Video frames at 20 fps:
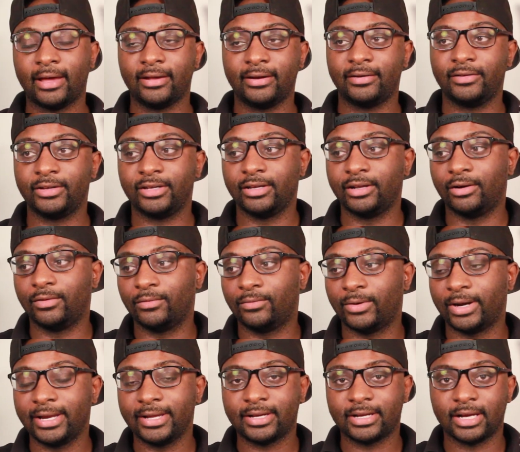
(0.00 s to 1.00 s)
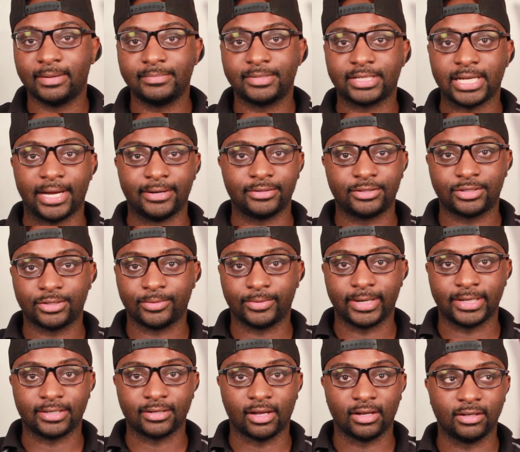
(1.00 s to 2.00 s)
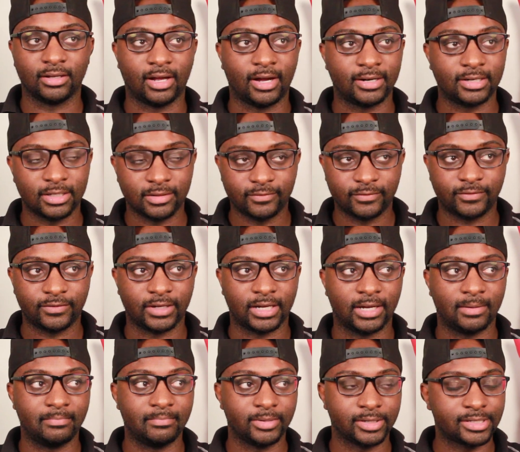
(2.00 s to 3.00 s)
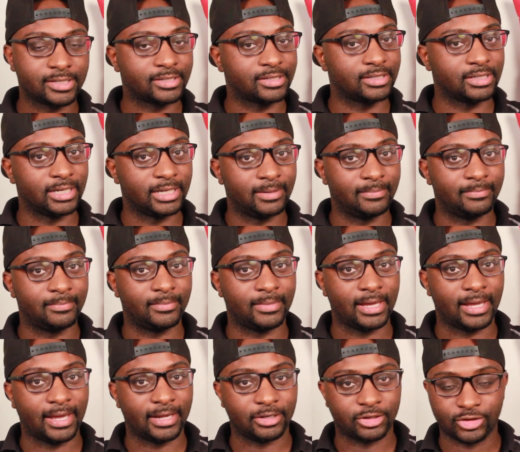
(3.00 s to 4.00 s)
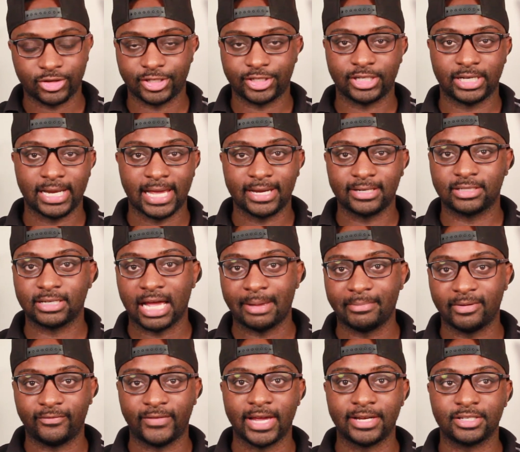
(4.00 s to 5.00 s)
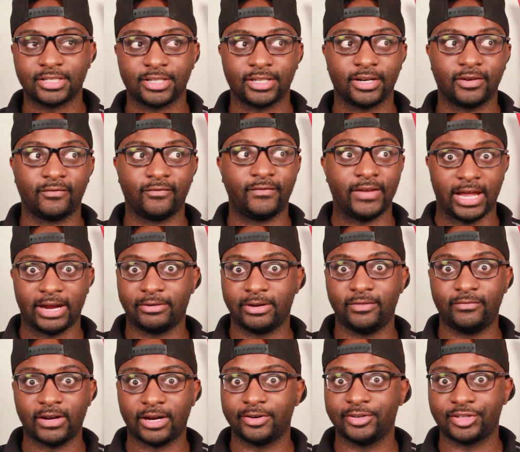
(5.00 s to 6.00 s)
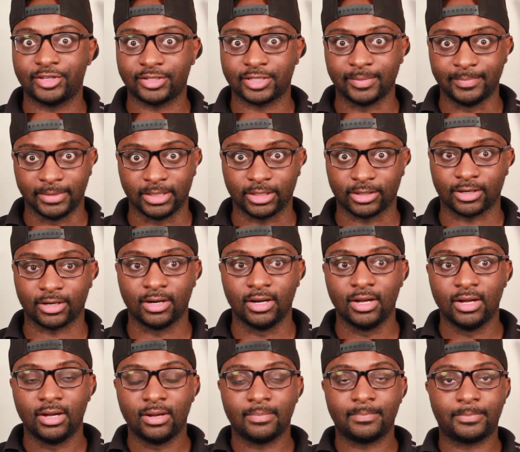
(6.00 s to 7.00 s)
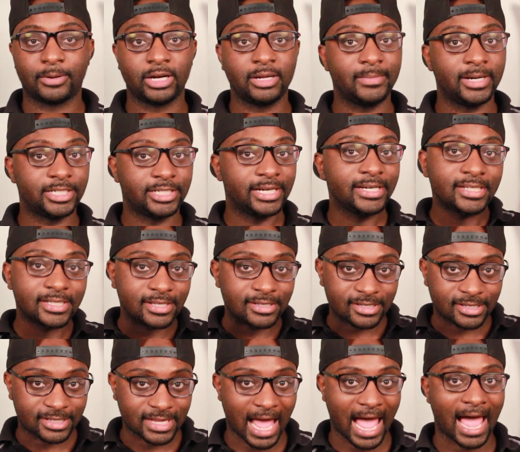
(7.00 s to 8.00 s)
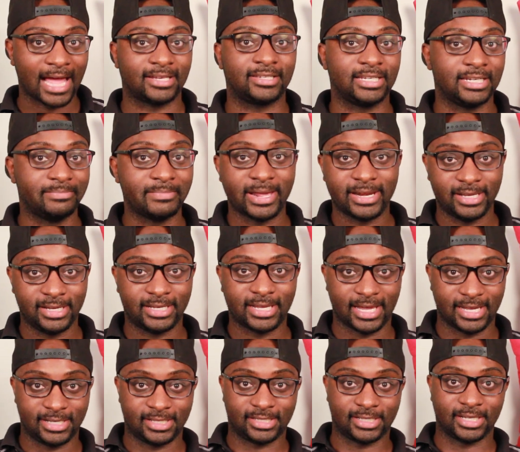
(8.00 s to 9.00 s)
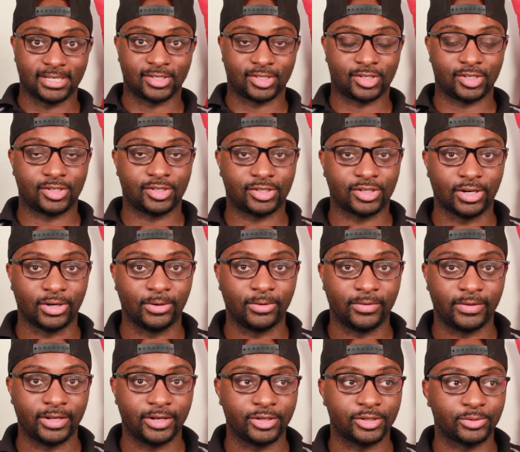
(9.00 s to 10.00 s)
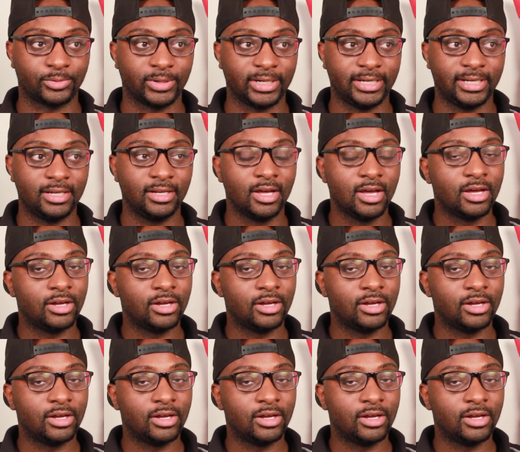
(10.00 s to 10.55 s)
And you know, when it comes down to it, a lot of Muslim and Christian end time events, they're very, very similar. Pretty much exact in many cases. So there's really